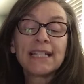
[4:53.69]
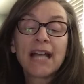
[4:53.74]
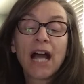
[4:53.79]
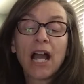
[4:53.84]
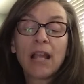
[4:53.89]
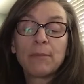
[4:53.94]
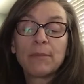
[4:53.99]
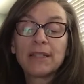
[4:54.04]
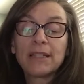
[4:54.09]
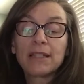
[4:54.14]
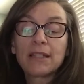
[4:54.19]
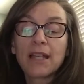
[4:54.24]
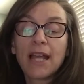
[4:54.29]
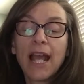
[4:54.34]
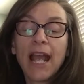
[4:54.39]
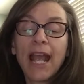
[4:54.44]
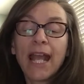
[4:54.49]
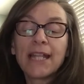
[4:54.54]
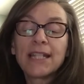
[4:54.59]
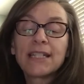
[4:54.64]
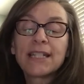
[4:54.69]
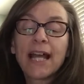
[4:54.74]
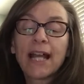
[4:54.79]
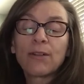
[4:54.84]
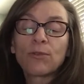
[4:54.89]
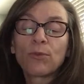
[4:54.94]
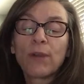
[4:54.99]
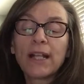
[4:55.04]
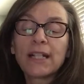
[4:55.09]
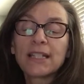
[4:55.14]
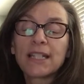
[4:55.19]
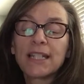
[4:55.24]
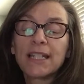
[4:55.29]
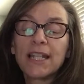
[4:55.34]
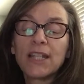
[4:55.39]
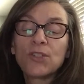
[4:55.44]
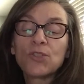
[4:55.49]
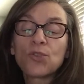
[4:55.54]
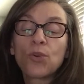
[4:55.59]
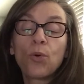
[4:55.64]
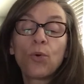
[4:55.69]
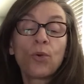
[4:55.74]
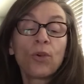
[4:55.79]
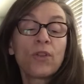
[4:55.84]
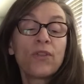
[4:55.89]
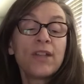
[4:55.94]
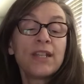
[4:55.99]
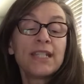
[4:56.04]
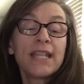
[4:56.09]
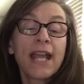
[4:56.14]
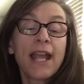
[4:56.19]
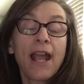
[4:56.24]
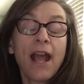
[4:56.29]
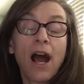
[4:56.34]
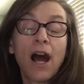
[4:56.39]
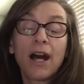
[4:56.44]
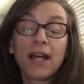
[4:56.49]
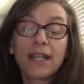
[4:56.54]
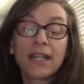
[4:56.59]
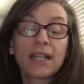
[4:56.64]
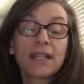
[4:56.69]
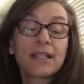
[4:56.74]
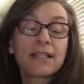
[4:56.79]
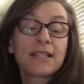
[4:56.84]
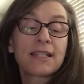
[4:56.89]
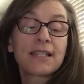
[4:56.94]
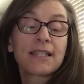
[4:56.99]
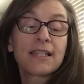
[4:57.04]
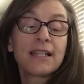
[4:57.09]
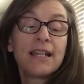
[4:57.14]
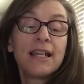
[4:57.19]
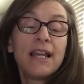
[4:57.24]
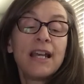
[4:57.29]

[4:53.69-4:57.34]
diamond and directed it toward the Deinonychus.